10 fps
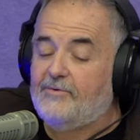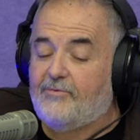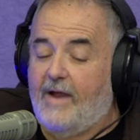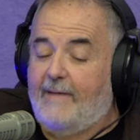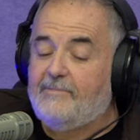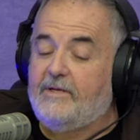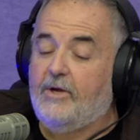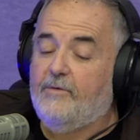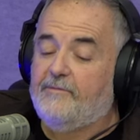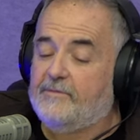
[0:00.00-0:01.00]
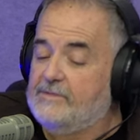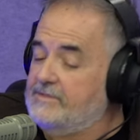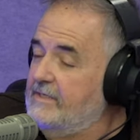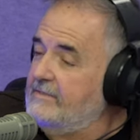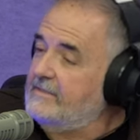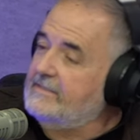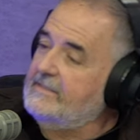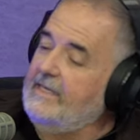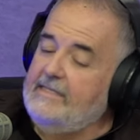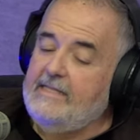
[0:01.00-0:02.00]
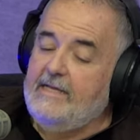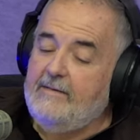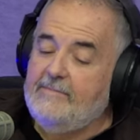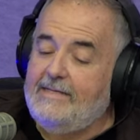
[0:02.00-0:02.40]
trapped gophers and skinned them